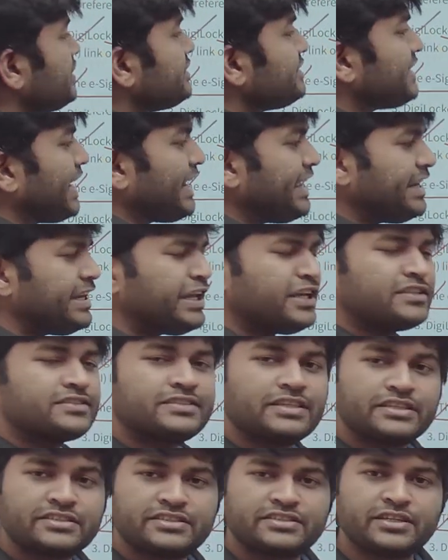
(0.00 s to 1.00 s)
signing
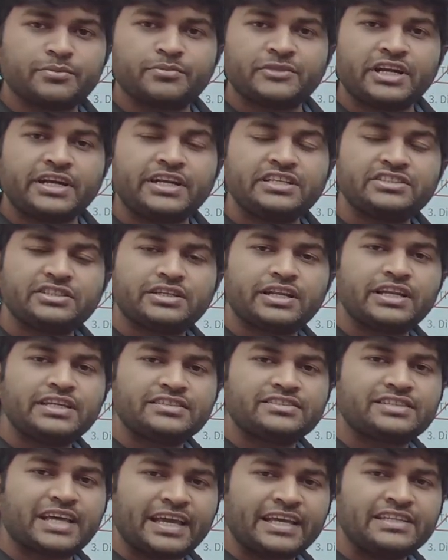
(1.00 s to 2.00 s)
system the digitally
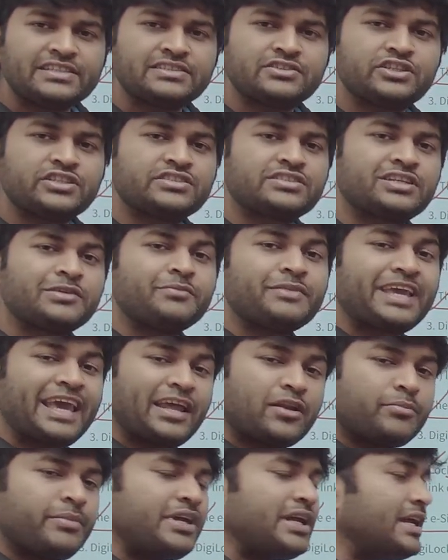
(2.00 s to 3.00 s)
signed system
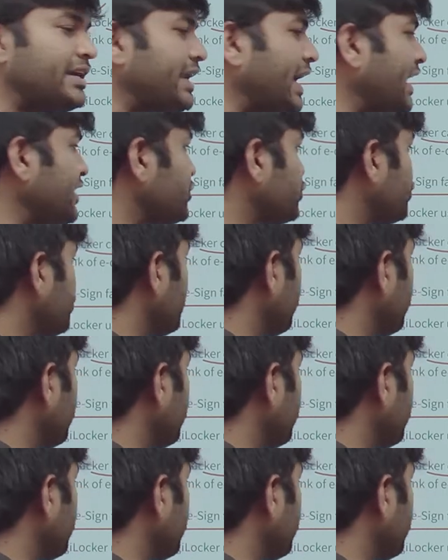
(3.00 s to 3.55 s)
can be attached to